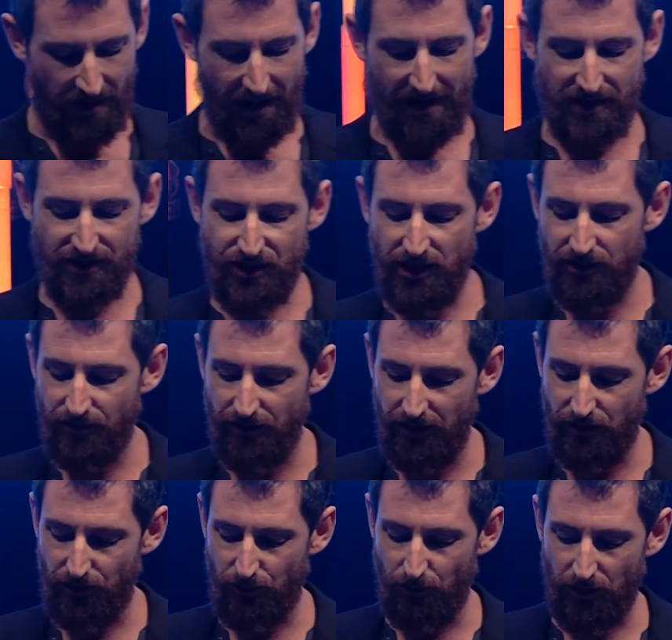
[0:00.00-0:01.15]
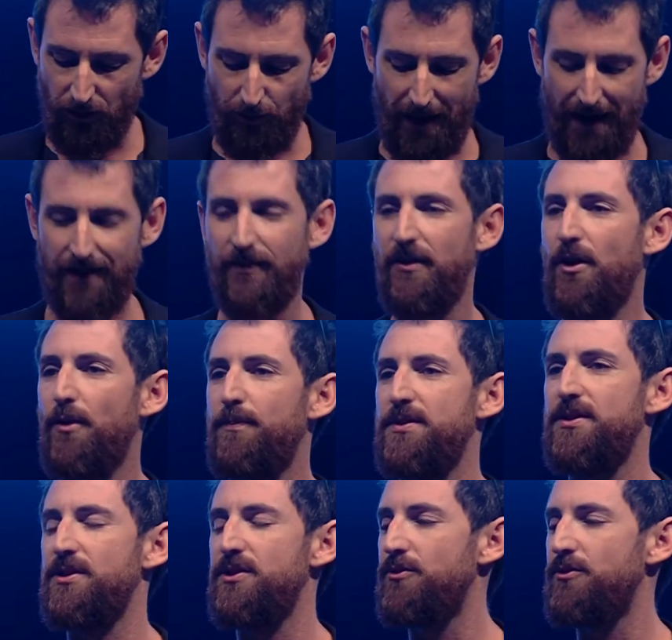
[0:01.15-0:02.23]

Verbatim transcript: and engendering goodwill back in the opposite